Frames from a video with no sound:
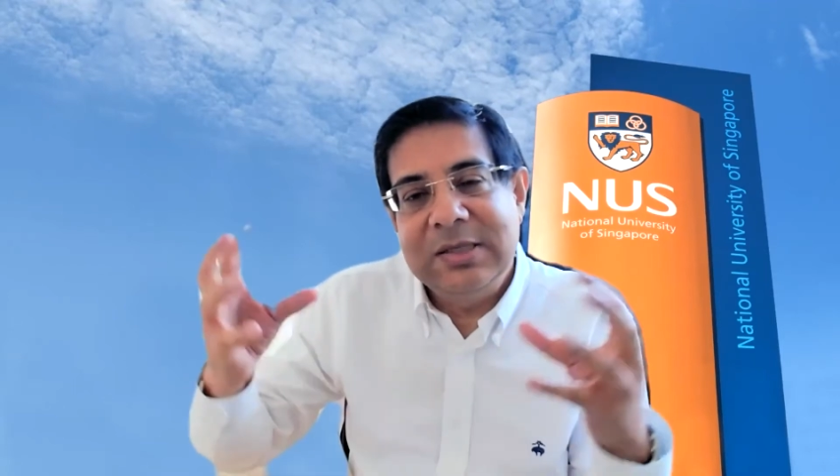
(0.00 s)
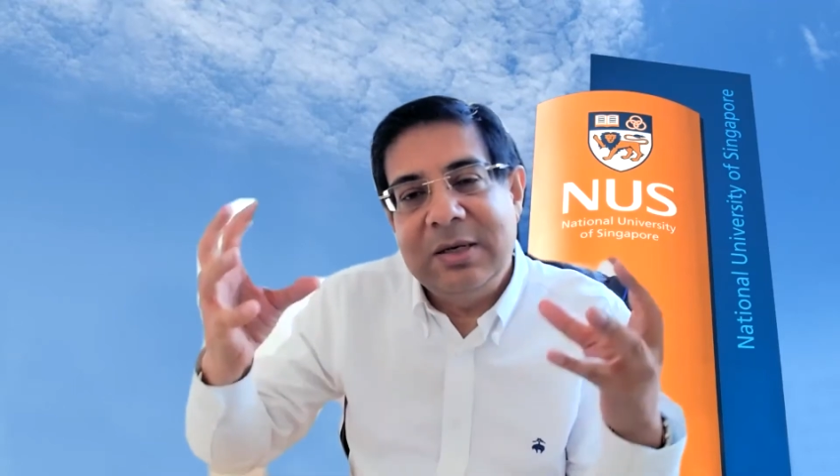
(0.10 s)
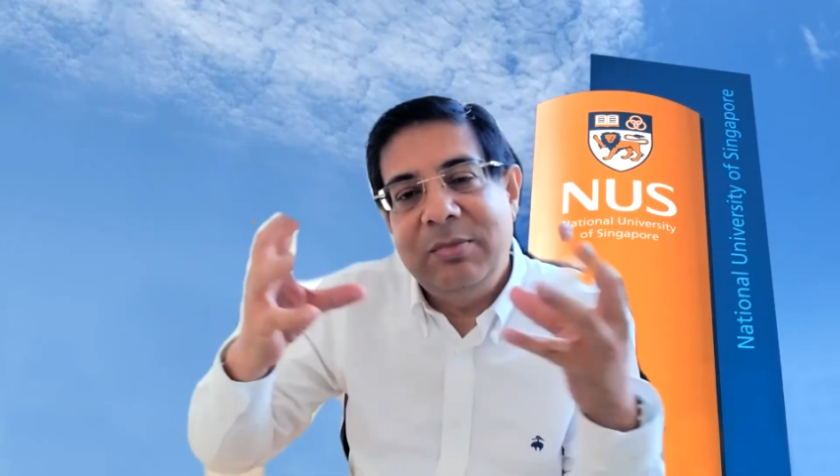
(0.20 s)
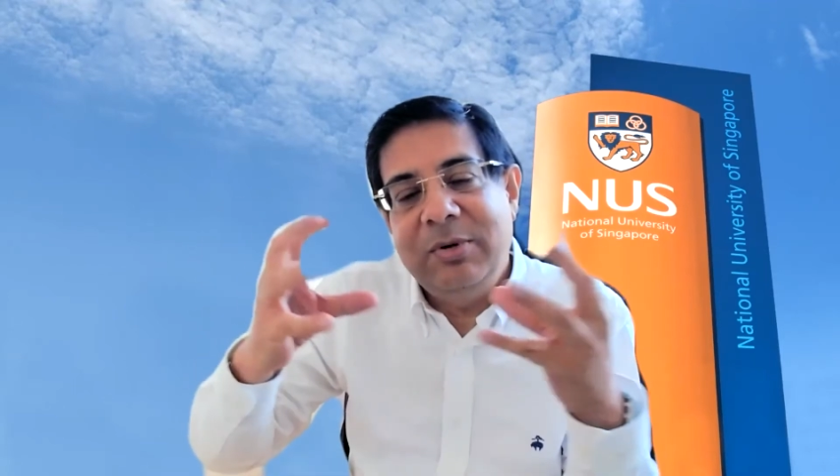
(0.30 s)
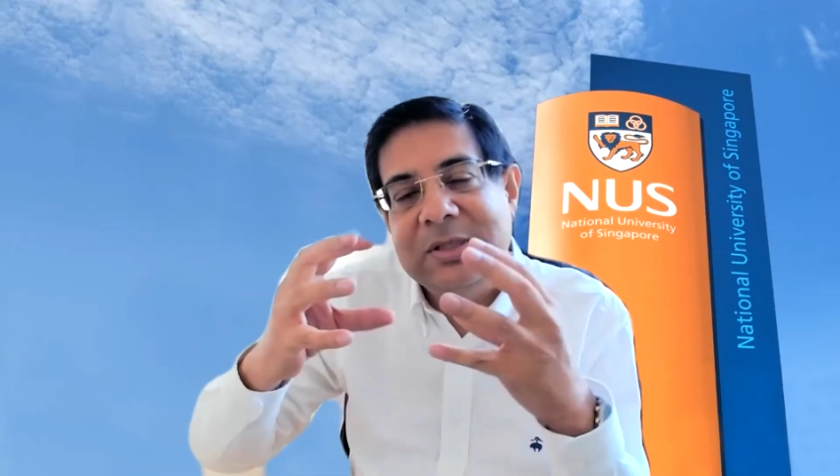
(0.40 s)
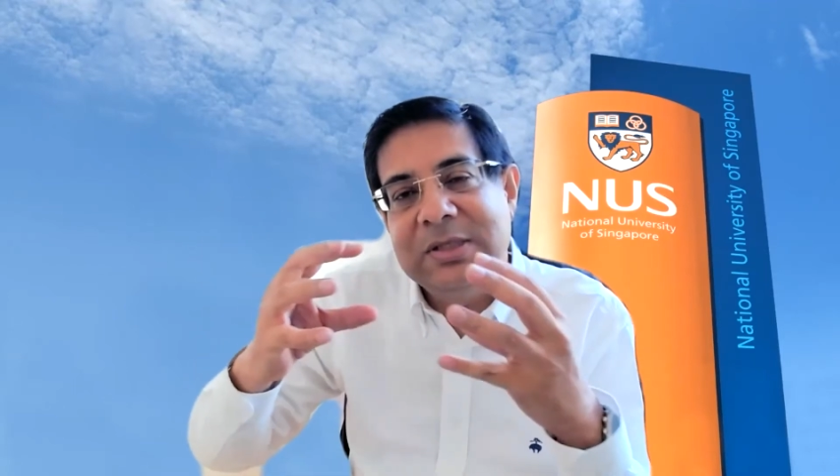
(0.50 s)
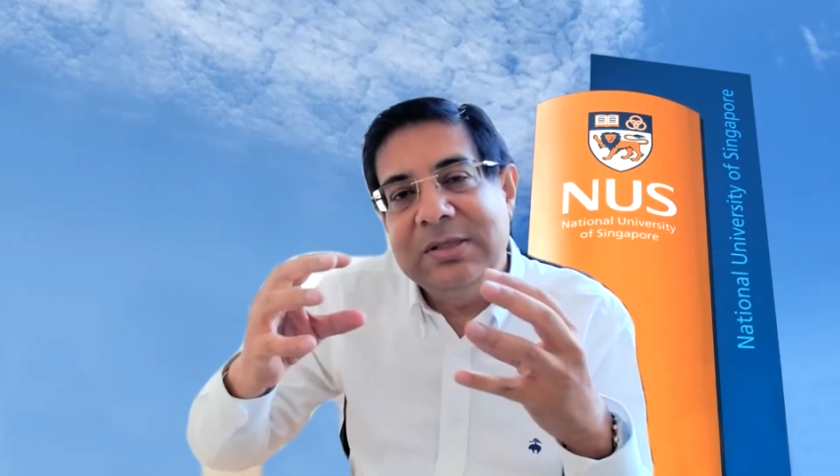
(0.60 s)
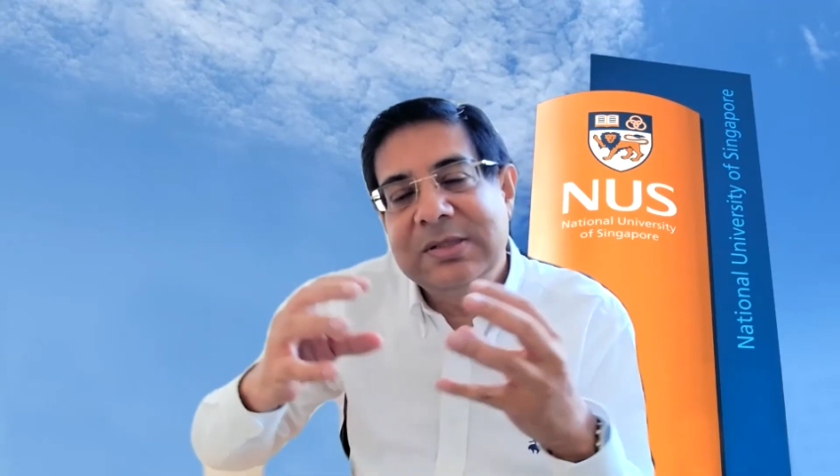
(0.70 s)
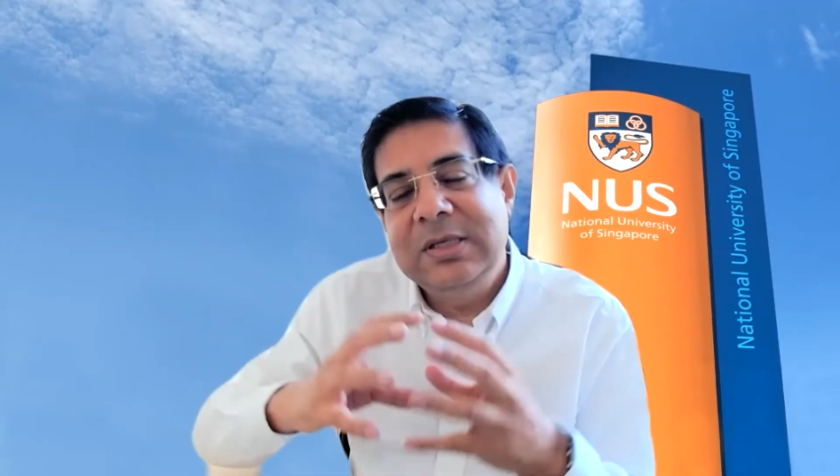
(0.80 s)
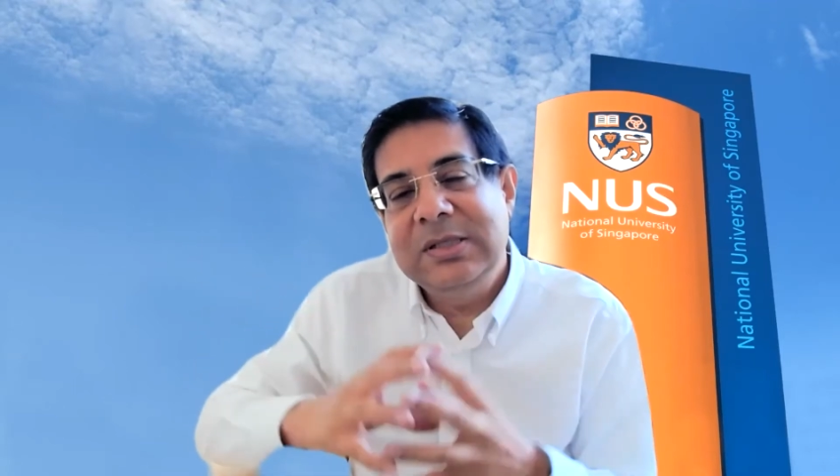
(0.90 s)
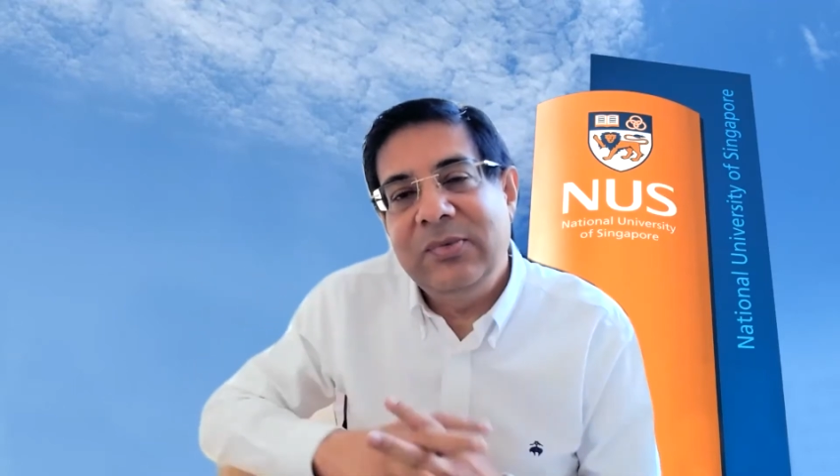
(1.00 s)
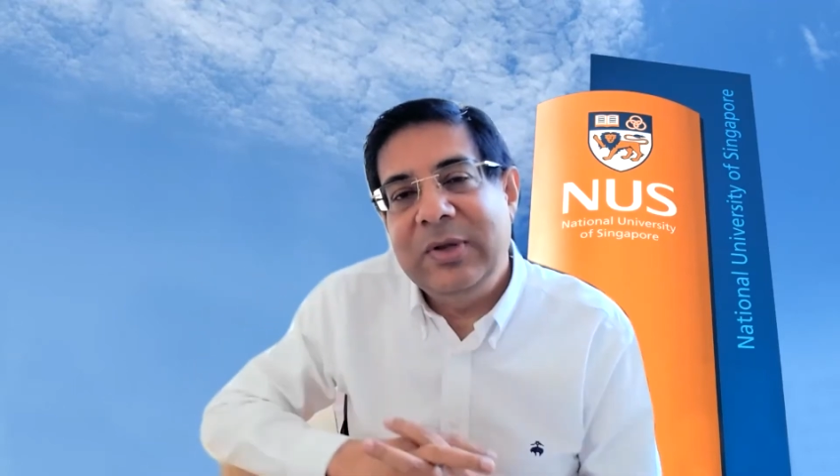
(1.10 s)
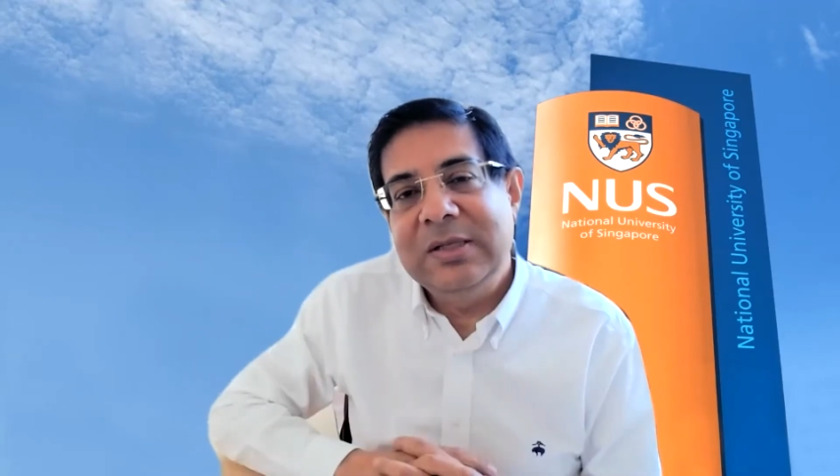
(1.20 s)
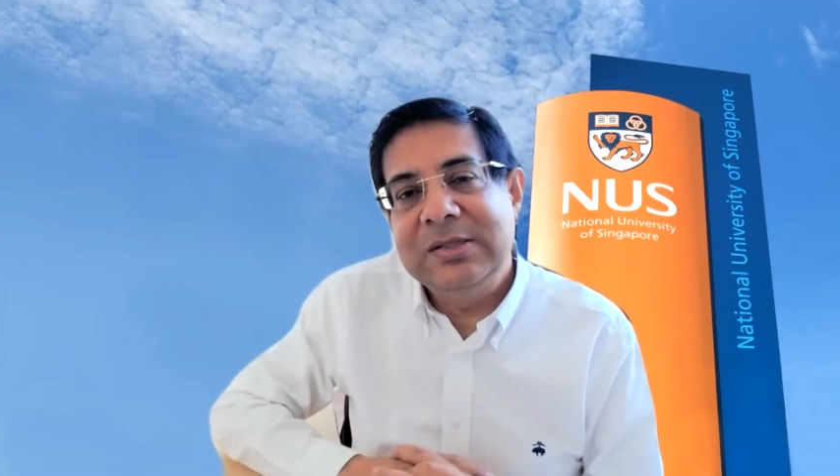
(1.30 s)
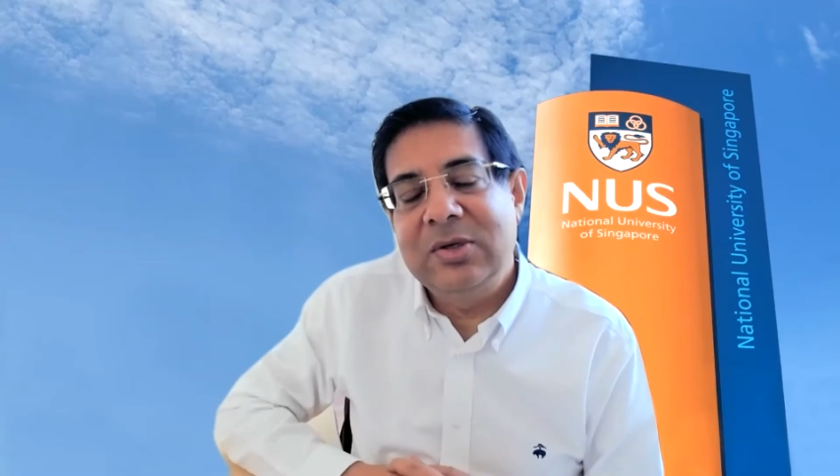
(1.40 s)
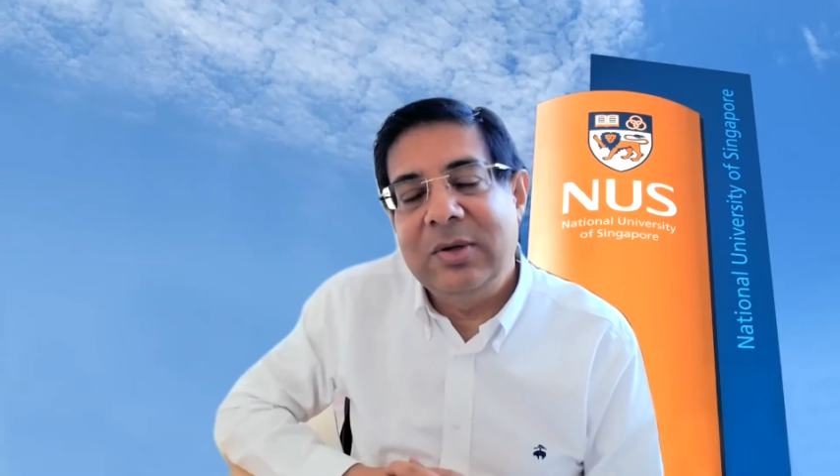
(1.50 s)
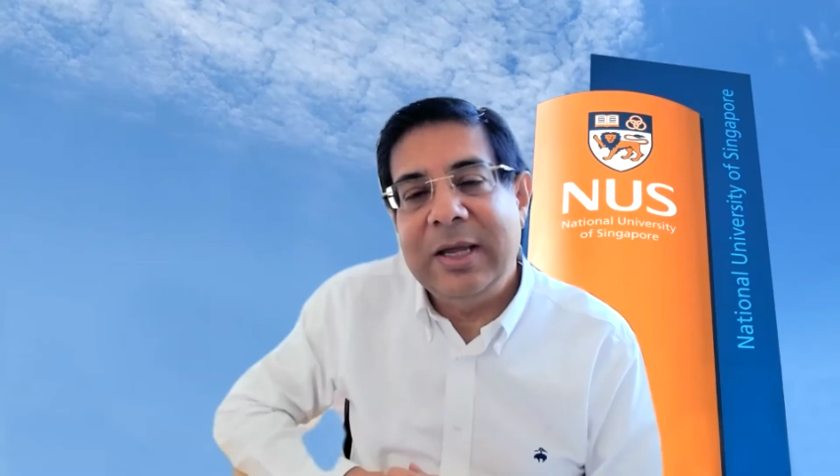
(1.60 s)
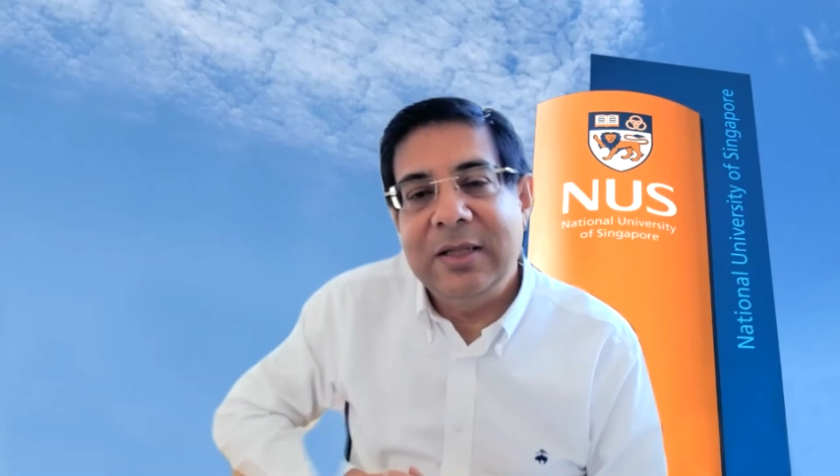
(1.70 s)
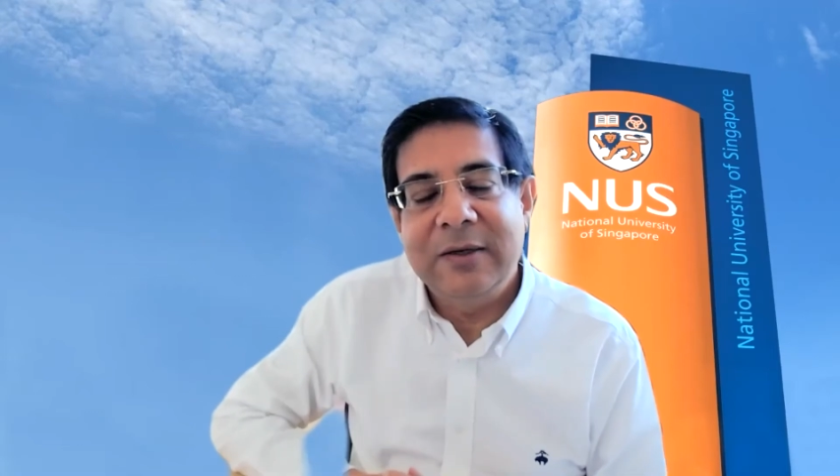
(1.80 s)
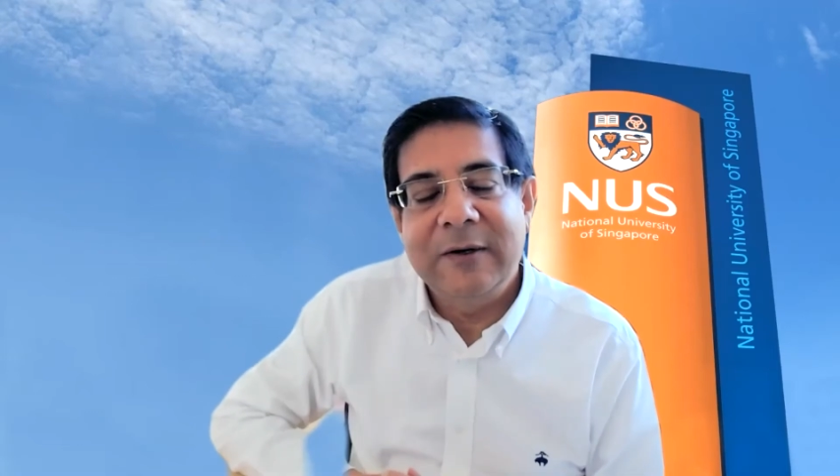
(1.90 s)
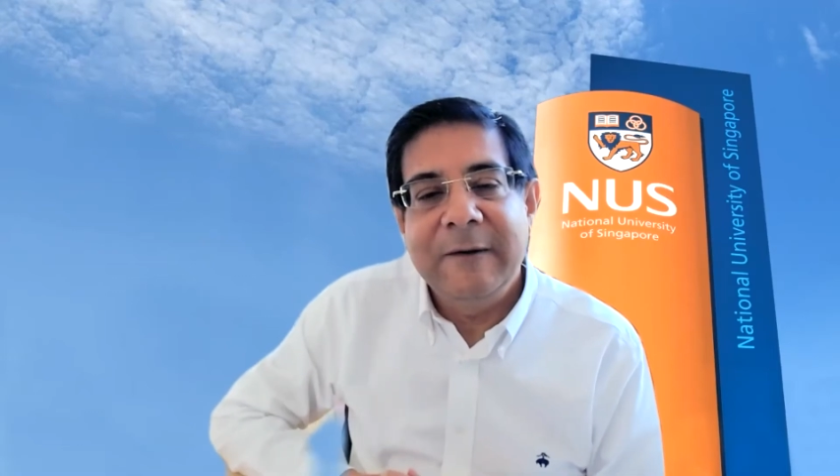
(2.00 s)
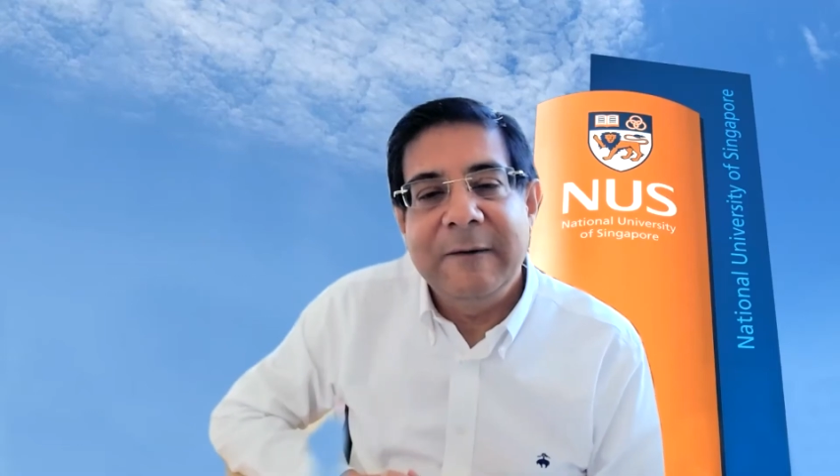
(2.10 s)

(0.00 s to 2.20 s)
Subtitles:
and bridges these fields together.